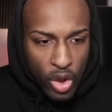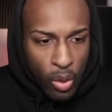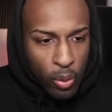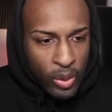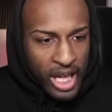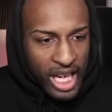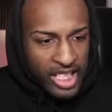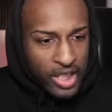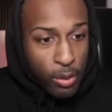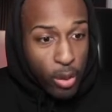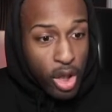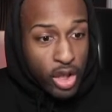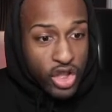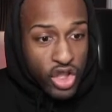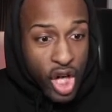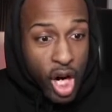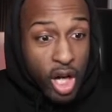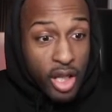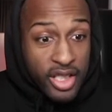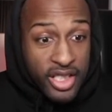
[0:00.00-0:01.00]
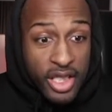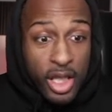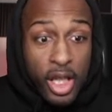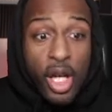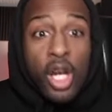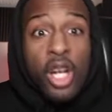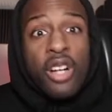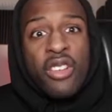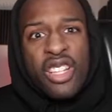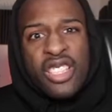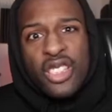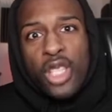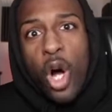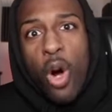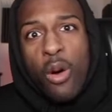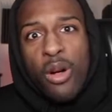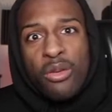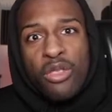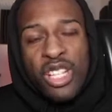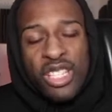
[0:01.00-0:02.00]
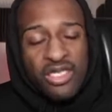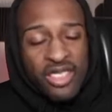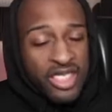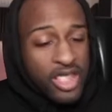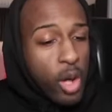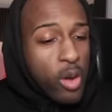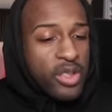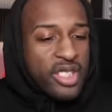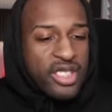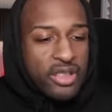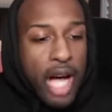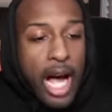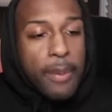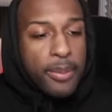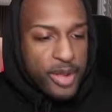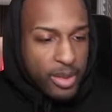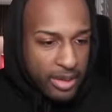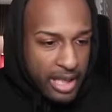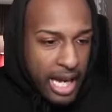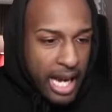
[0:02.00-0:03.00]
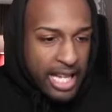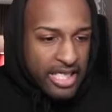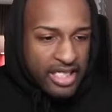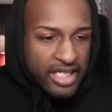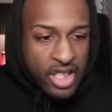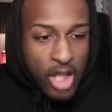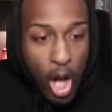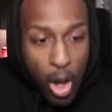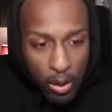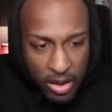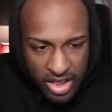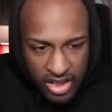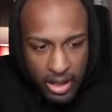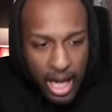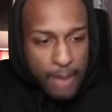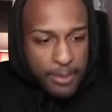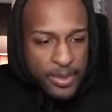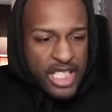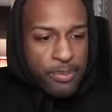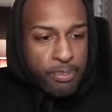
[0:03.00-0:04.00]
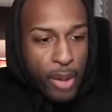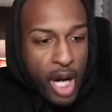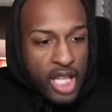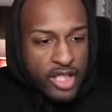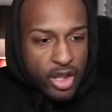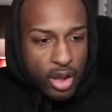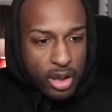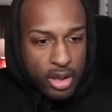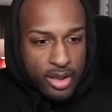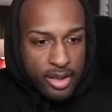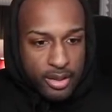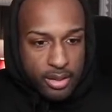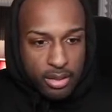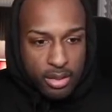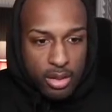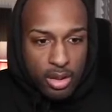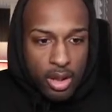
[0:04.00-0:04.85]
Got some more jerks? Let's go and let's go and slap some guys. Let's go and slap these buzzards.